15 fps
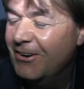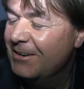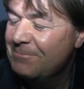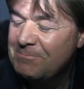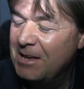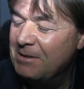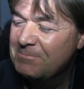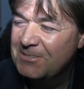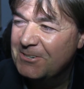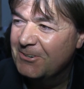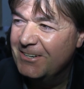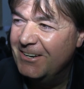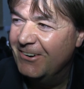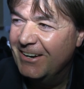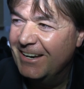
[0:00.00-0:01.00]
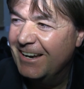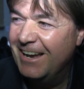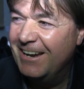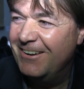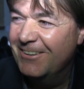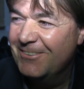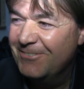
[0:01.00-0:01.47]
I'm sorry, no, I can't
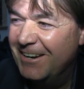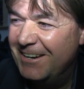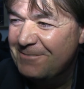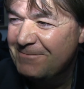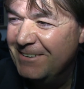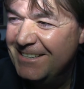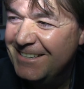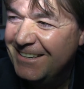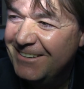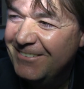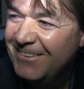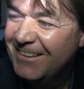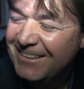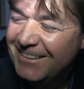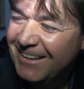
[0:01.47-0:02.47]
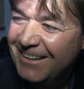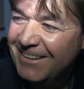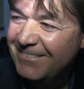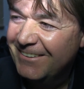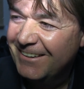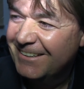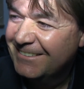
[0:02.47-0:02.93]
recommend
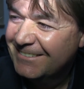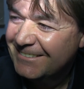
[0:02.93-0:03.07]
anything.